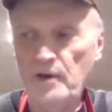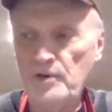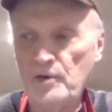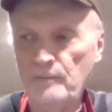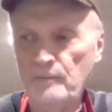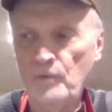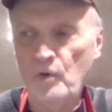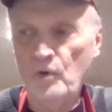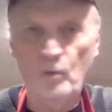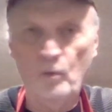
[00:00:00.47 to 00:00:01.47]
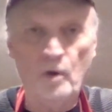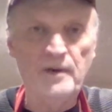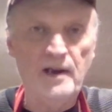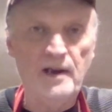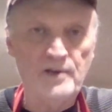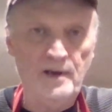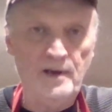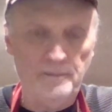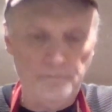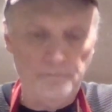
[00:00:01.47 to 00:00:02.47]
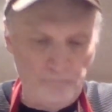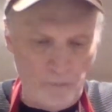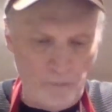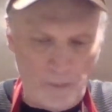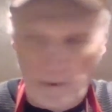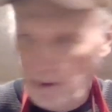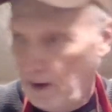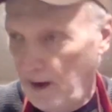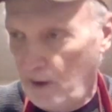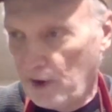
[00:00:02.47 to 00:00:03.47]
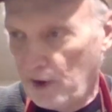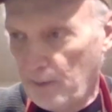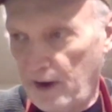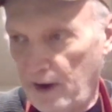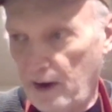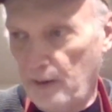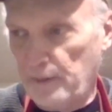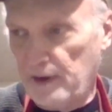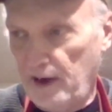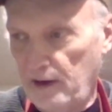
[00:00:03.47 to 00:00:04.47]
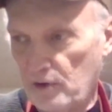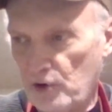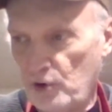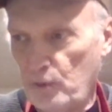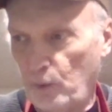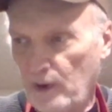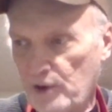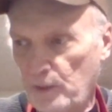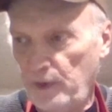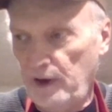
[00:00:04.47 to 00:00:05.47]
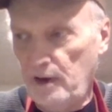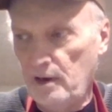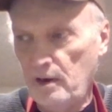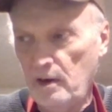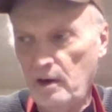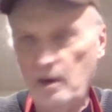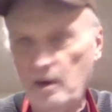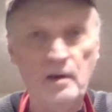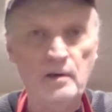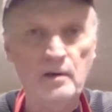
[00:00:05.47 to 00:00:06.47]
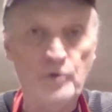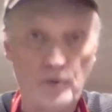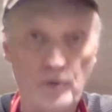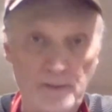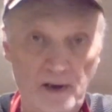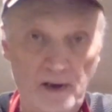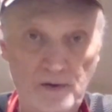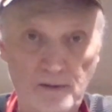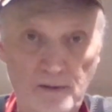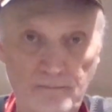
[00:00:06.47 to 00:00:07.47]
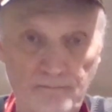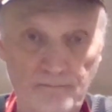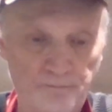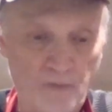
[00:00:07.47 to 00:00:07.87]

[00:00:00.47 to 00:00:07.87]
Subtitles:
Hello friends, welcome to Dave's Skillet. Today we're going to make a potato soup recipe, dry mix.